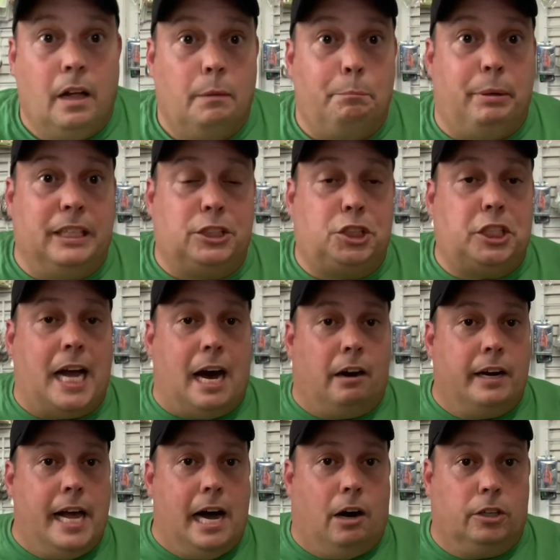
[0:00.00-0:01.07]
Big shout
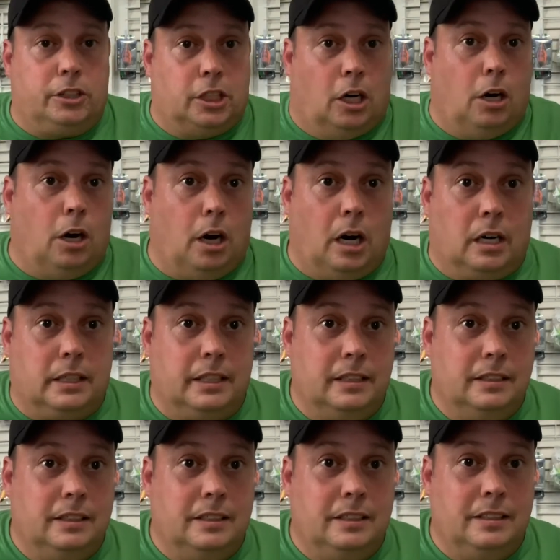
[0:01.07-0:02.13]
out to Hawk
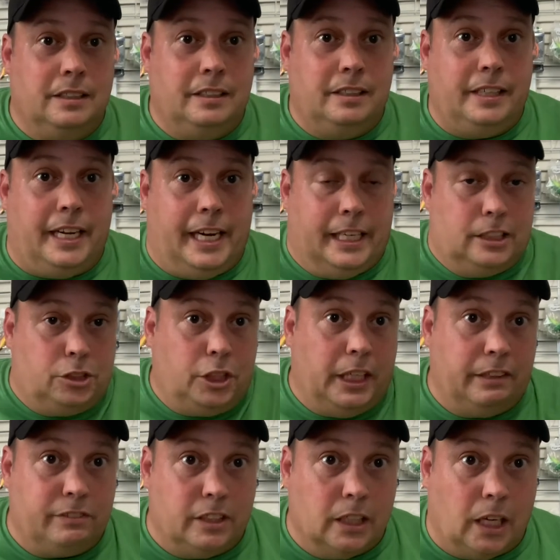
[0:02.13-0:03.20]
and
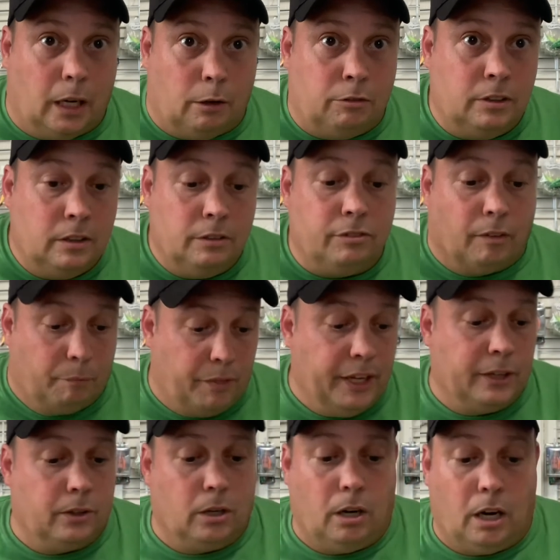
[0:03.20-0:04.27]
Chief Dove from
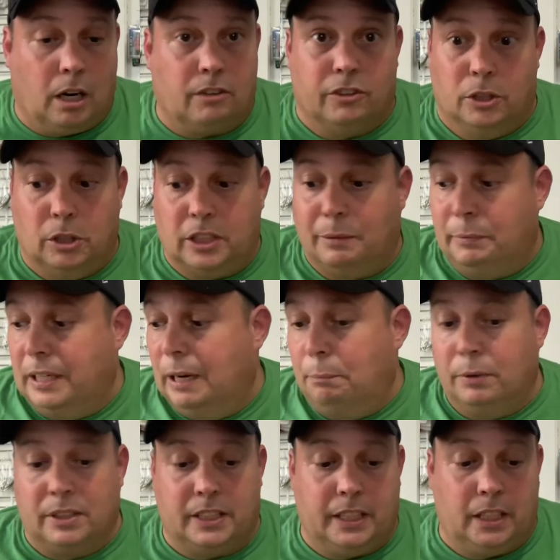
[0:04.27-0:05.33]
Thunderhawk for hooking me up
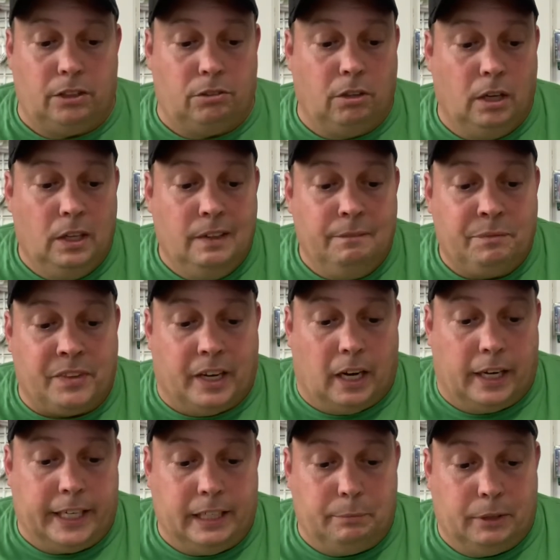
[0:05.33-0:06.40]
with these,
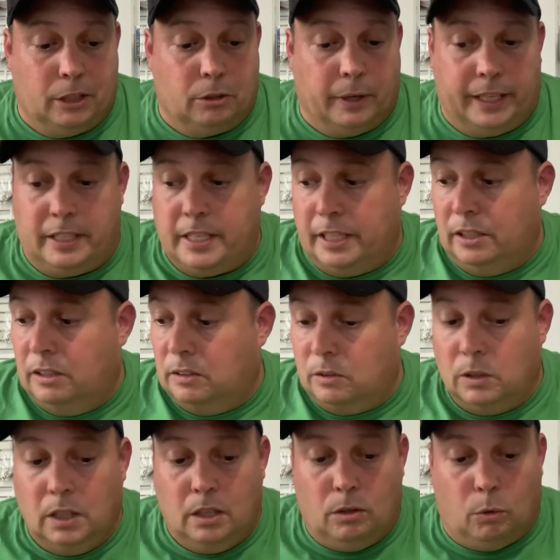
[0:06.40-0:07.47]
getting me a great deal.
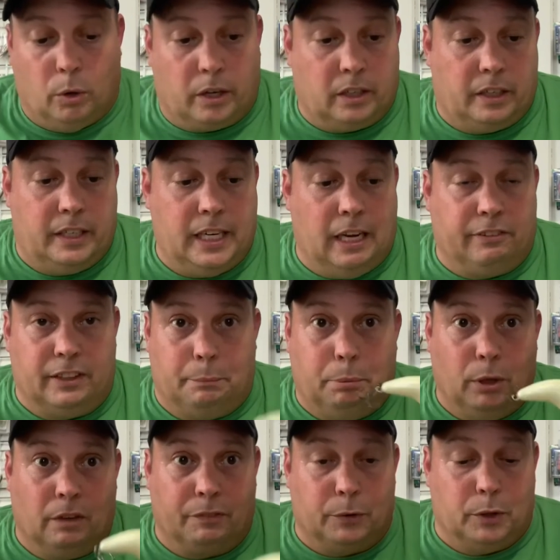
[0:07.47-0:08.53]
We're going to definitely put
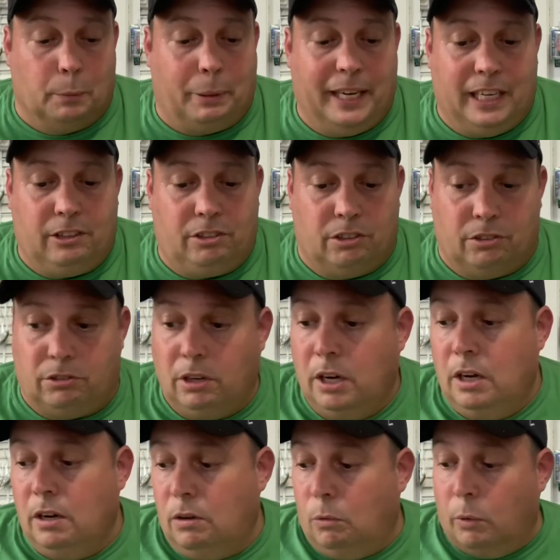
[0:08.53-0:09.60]
them through the paces.
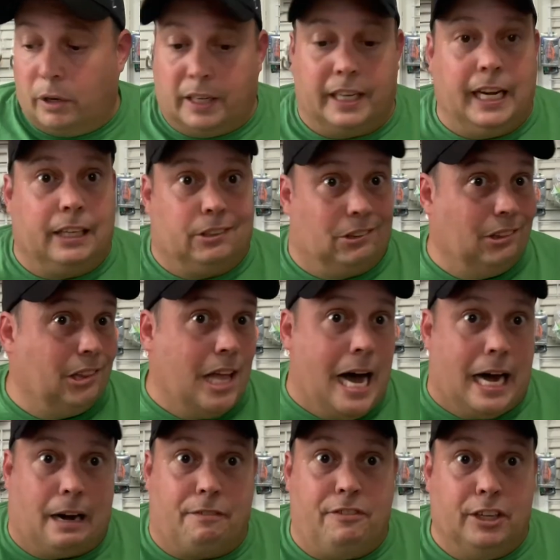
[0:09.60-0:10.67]
We're going to catch a
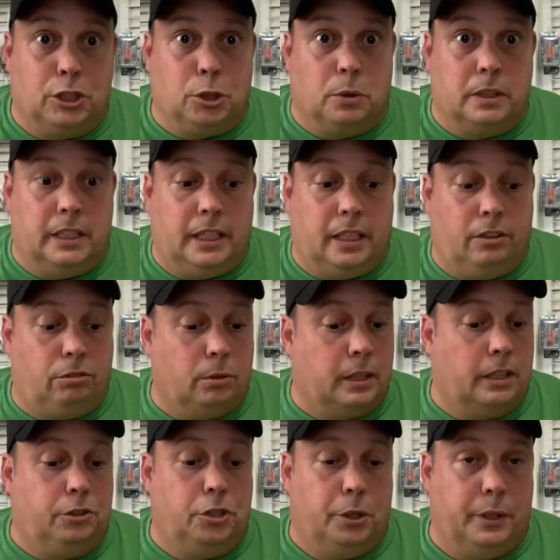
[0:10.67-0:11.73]
lot of fish on these. We're going
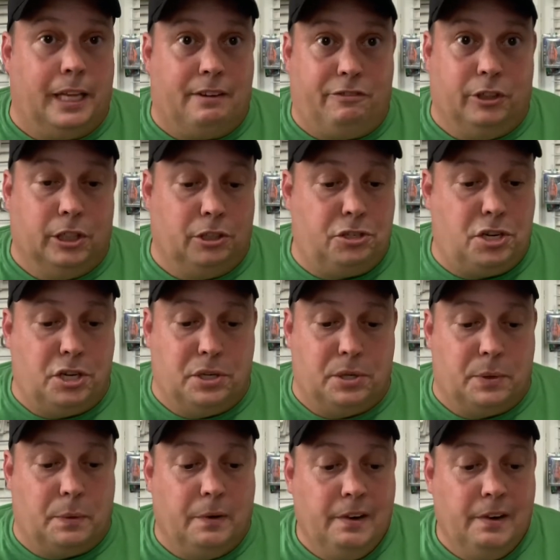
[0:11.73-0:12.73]
to show you that footage too.